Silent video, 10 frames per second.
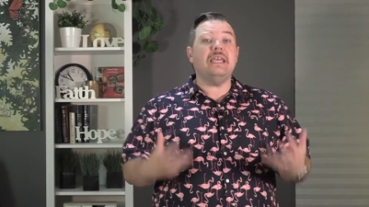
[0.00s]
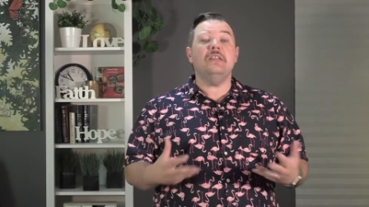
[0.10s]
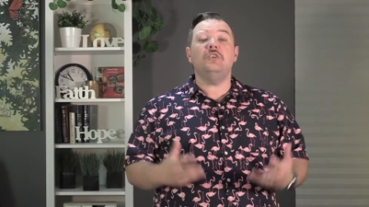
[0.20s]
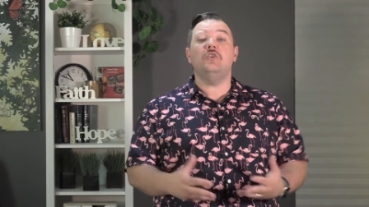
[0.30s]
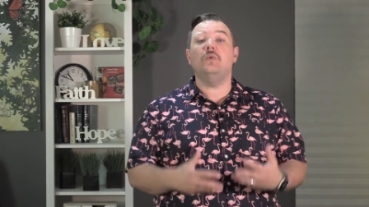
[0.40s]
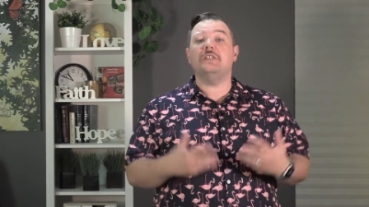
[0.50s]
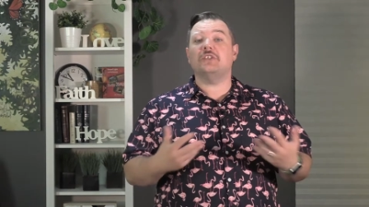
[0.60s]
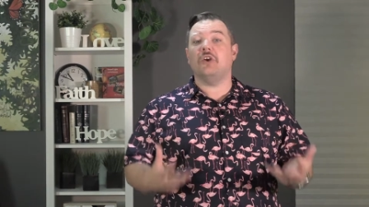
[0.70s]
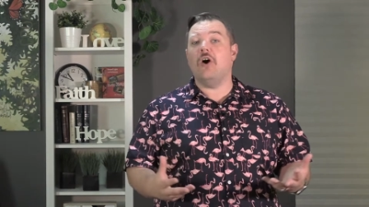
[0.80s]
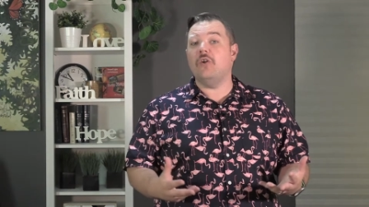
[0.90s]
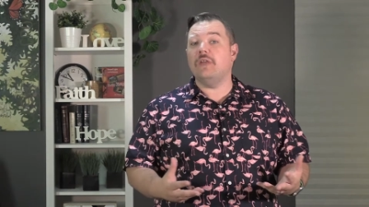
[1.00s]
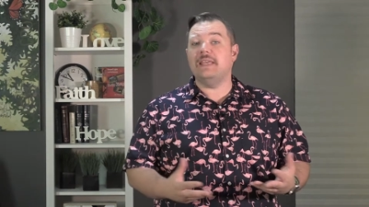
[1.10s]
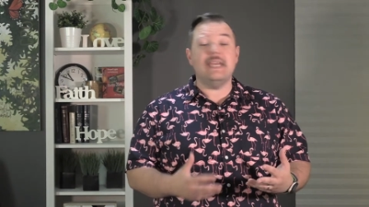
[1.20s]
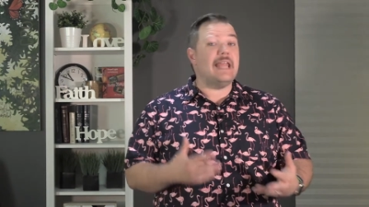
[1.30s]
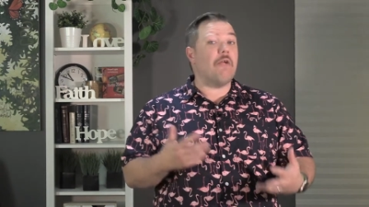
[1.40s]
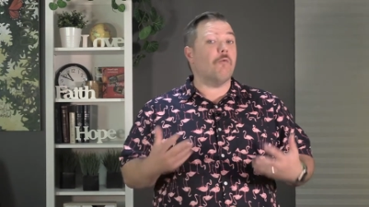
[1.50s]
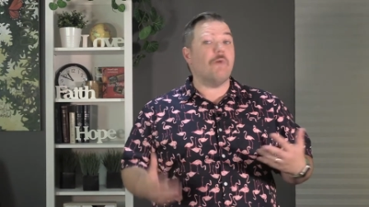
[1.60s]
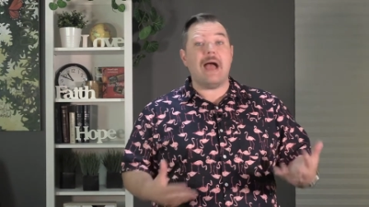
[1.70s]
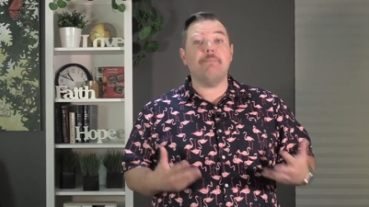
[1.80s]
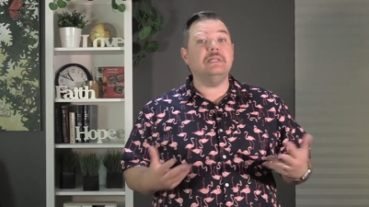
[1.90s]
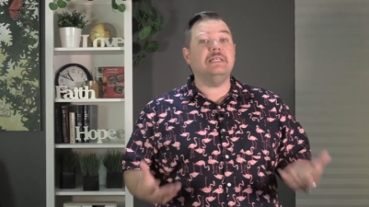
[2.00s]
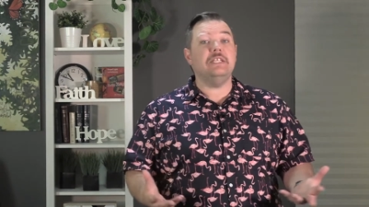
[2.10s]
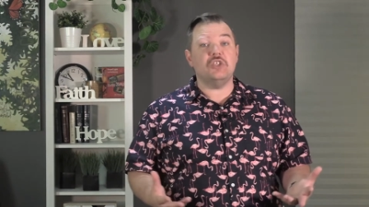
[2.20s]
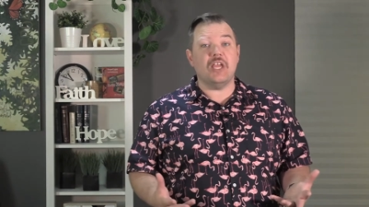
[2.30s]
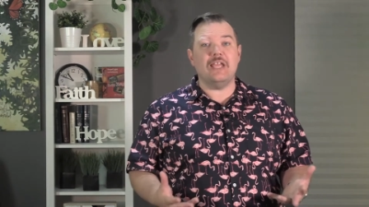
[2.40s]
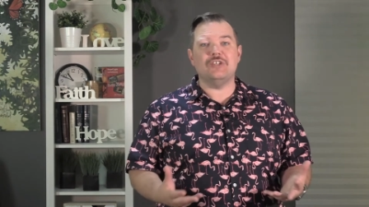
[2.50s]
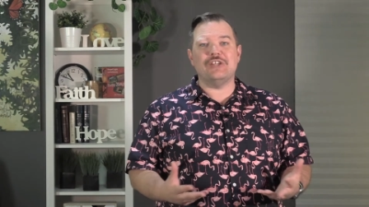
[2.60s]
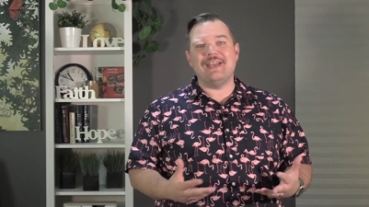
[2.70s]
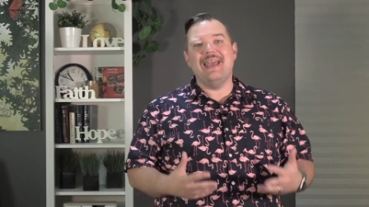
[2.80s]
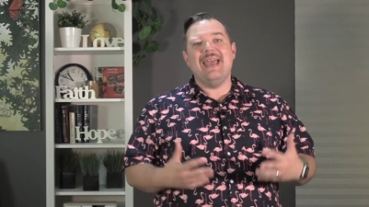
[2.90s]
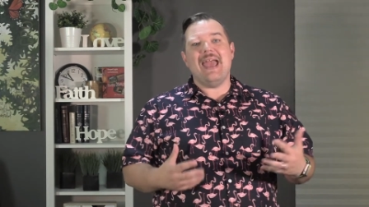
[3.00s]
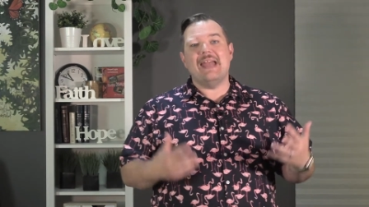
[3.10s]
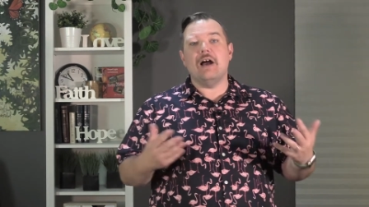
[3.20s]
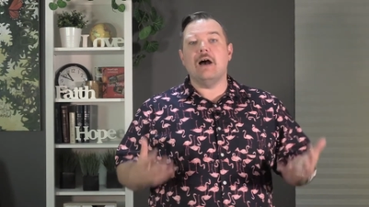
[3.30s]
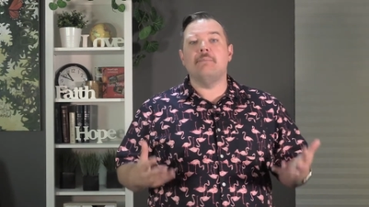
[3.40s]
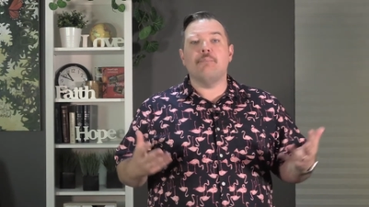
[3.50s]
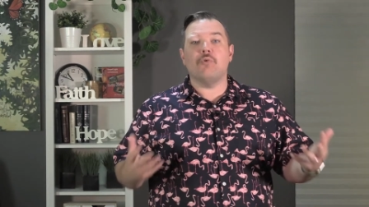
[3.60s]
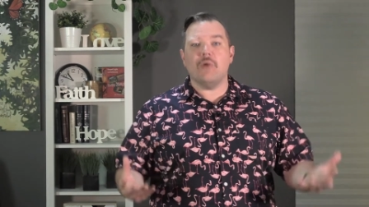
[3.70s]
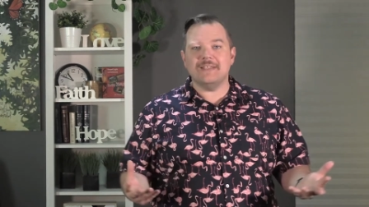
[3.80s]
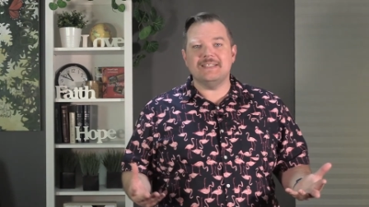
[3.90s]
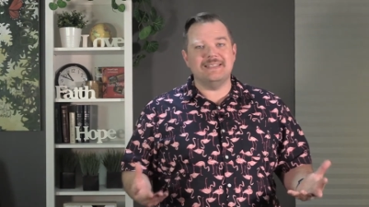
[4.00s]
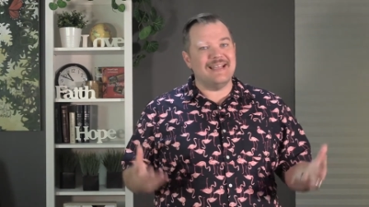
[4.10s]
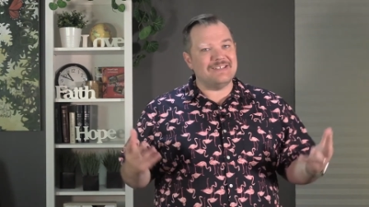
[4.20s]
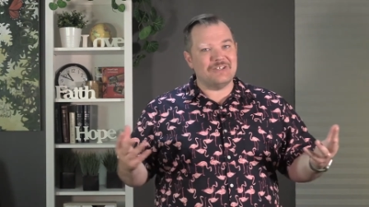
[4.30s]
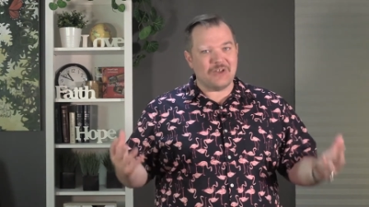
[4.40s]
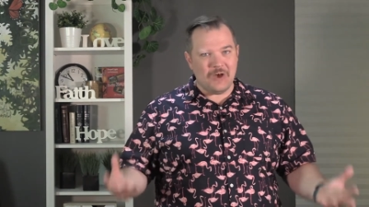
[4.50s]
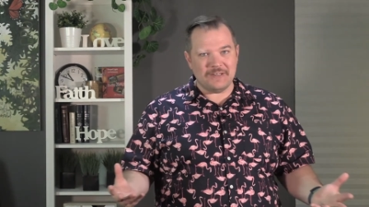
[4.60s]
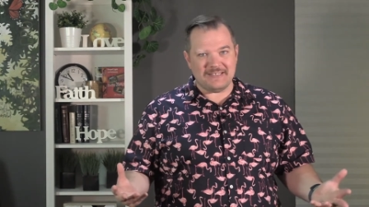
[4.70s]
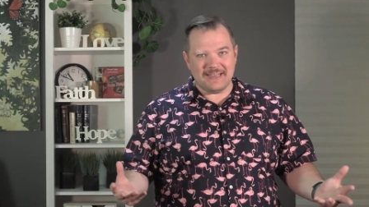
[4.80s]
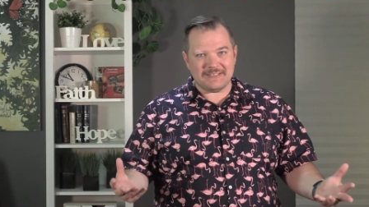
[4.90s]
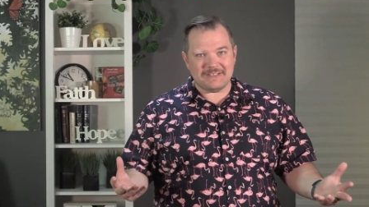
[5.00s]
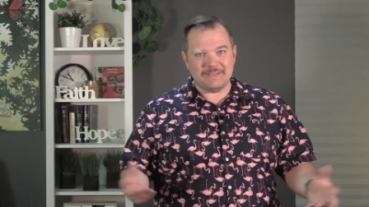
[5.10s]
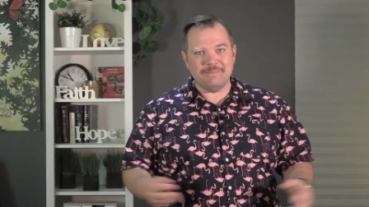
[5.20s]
into its calling in a rapidly changing and unprecedented context.